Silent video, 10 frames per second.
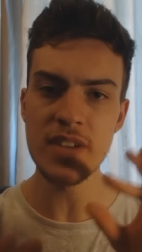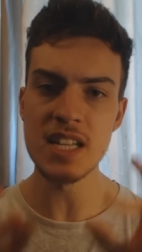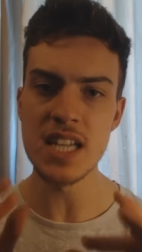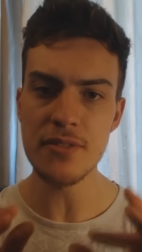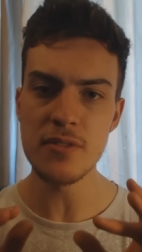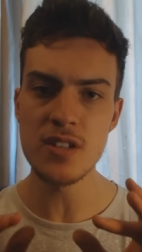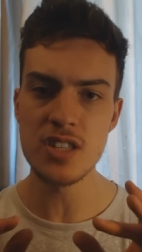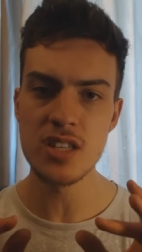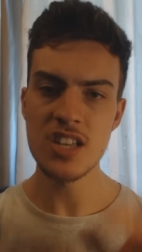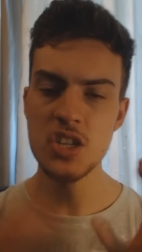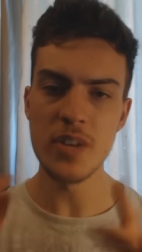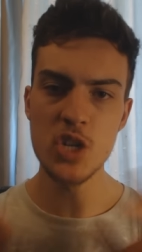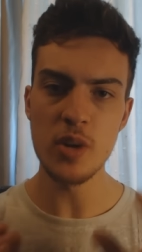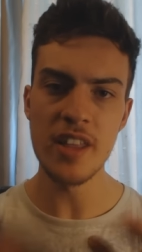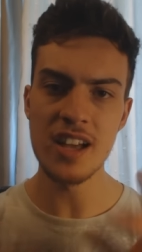of a difference as to
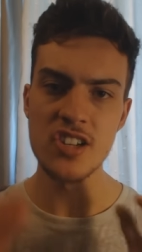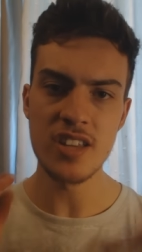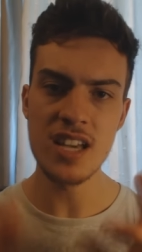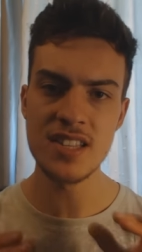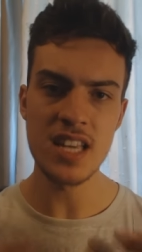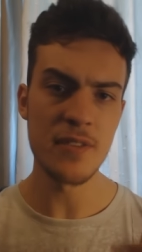which one it actually is.